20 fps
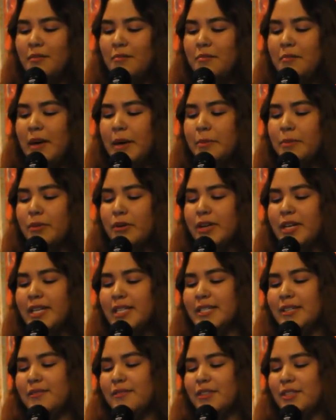
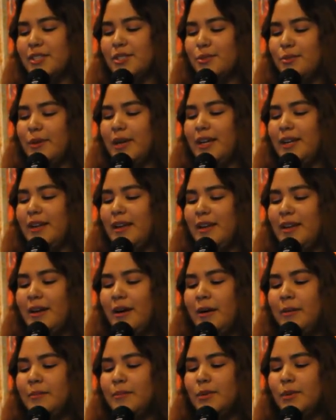Memories of her sweet and
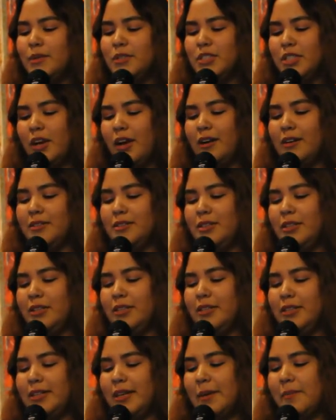humble
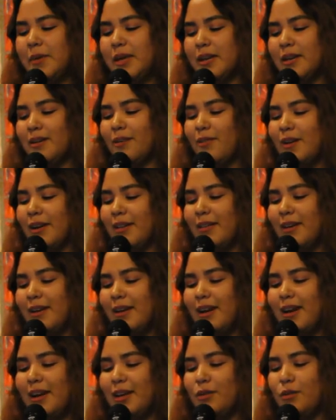childhood que me
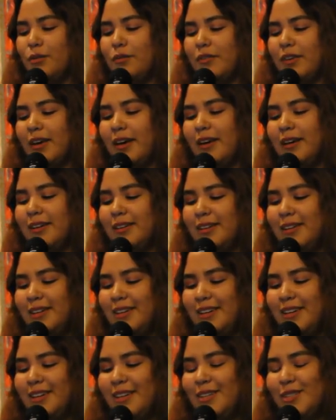recuerdan a la lluvia.
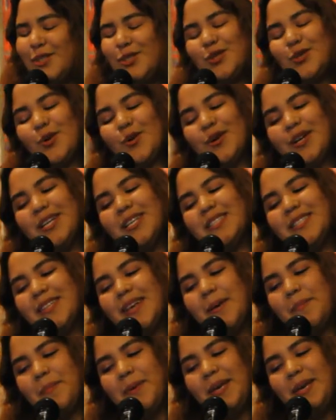Stories
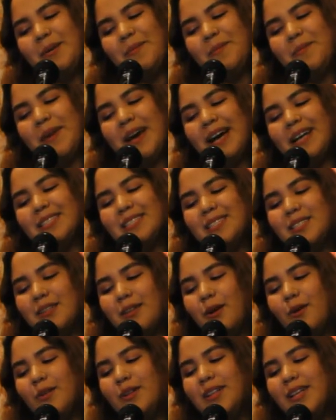that pit, pat
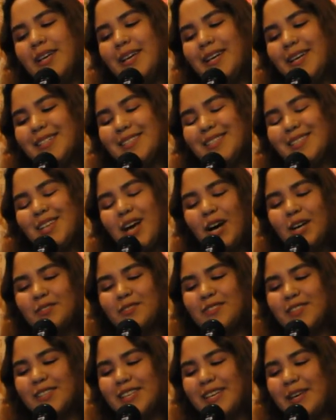slowly and
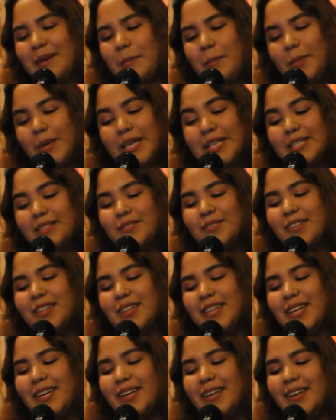softly and
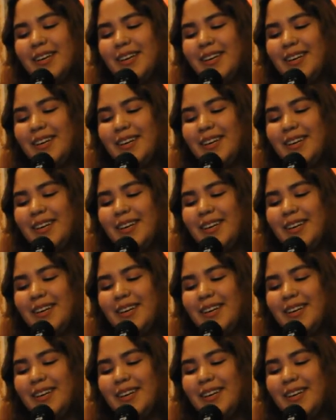peacefully.